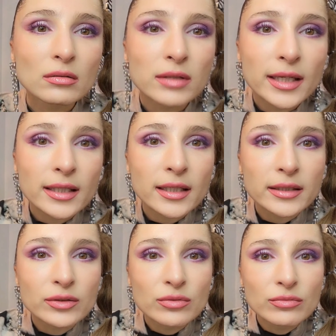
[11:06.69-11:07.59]
like
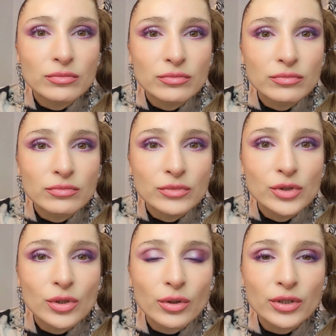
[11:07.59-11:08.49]
a
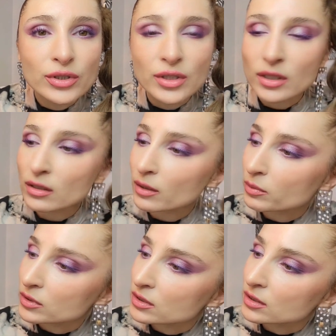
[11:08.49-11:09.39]
dirtier, I
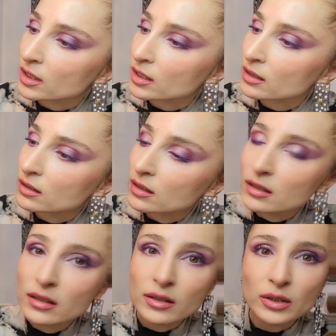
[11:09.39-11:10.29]
would say,
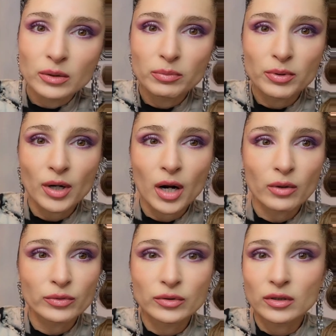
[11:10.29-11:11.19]

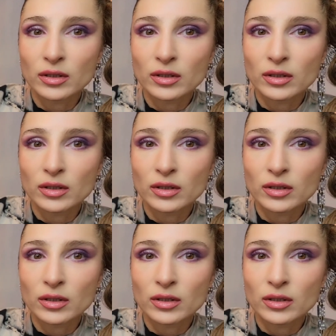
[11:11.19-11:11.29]
brown,